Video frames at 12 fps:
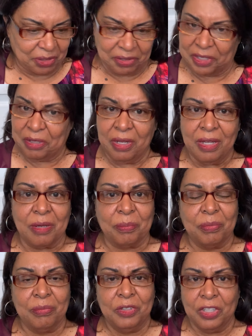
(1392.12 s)
get up.
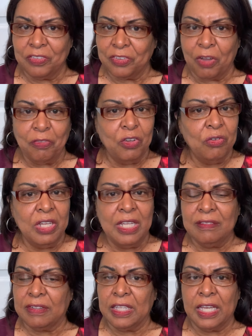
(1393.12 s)
Dust off your
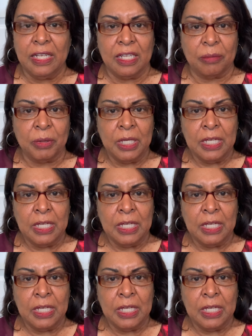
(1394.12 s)
knees and get up.